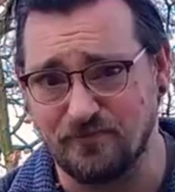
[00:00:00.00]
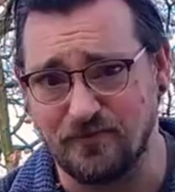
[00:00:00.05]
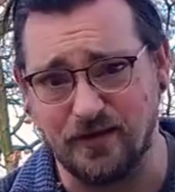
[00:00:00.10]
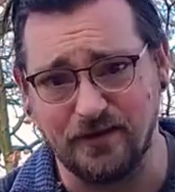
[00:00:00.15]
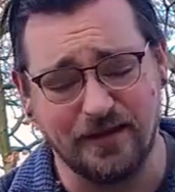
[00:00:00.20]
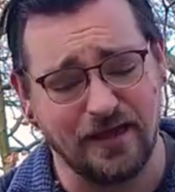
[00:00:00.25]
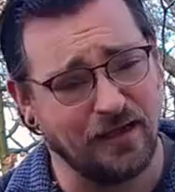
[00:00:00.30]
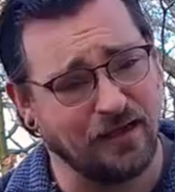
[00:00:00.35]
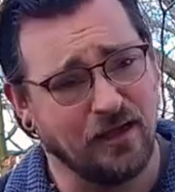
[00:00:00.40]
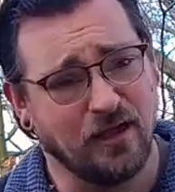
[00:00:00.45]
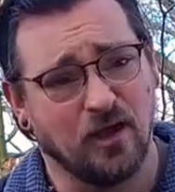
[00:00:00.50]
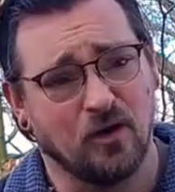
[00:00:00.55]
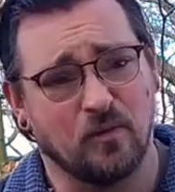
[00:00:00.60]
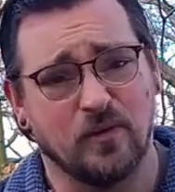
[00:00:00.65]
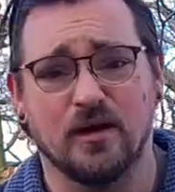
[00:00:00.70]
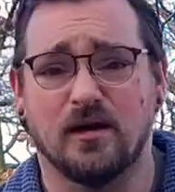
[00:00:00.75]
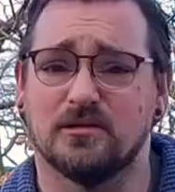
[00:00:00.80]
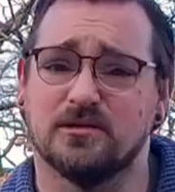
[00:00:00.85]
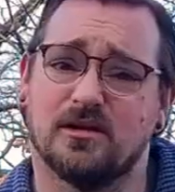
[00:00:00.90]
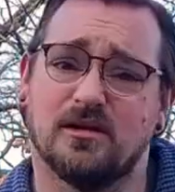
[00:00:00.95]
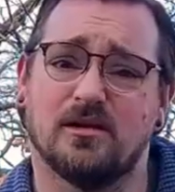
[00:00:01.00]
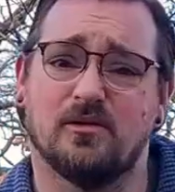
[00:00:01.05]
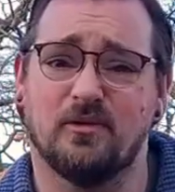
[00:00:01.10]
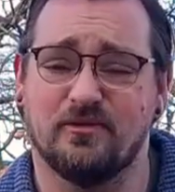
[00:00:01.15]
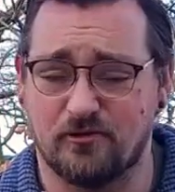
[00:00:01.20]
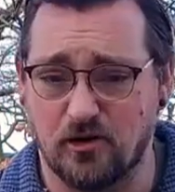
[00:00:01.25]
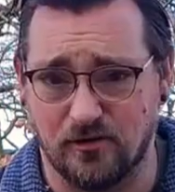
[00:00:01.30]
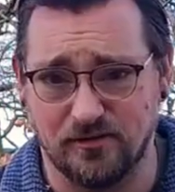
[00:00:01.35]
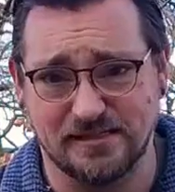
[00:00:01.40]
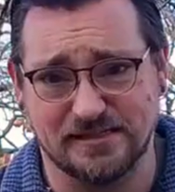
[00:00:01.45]
Yeah, we all know we've
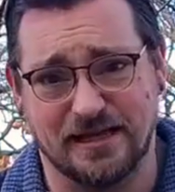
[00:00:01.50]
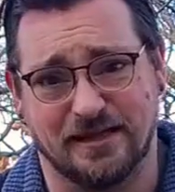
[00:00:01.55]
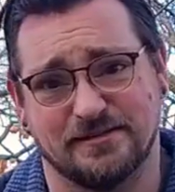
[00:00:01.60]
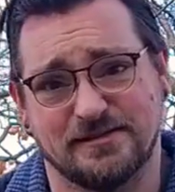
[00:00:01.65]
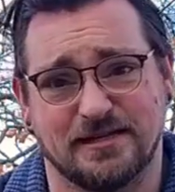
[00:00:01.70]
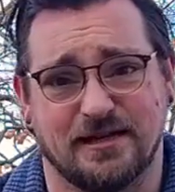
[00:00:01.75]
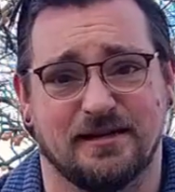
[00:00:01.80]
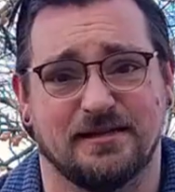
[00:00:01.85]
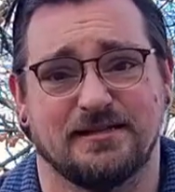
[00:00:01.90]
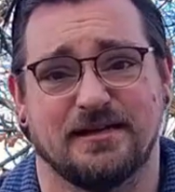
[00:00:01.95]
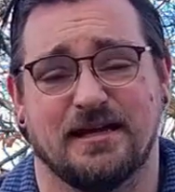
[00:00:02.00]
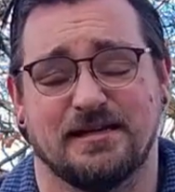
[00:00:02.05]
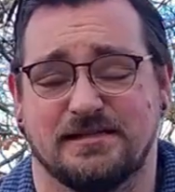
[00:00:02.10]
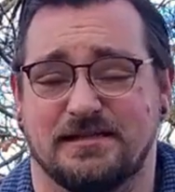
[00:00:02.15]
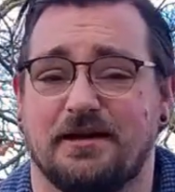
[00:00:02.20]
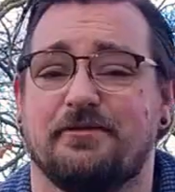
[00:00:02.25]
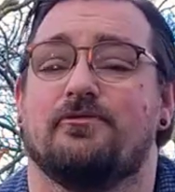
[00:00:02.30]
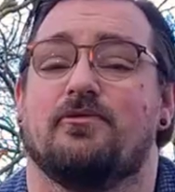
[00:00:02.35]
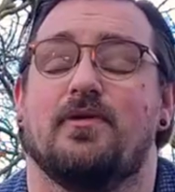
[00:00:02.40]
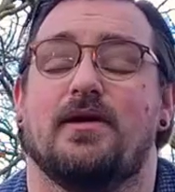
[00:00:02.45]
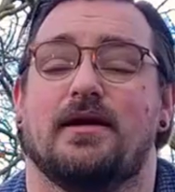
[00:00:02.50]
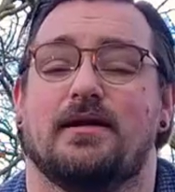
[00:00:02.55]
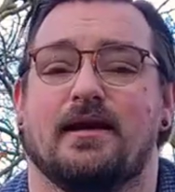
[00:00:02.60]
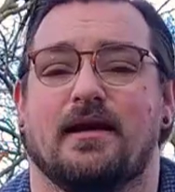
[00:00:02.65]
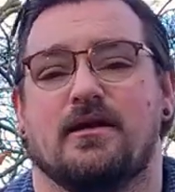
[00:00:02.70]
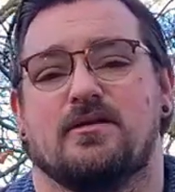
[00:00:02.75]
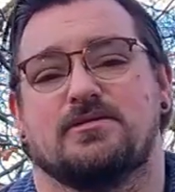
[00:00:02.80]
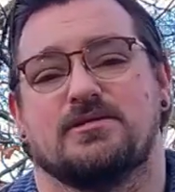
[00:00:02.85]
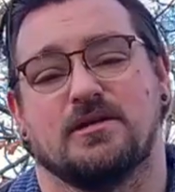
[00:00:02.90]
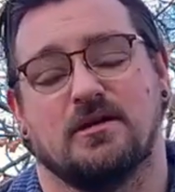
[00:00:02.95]
got these hand sanitizers everywhere
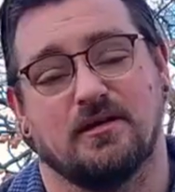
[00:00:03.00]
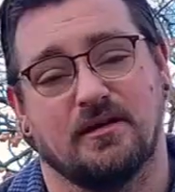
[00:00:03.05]
now, so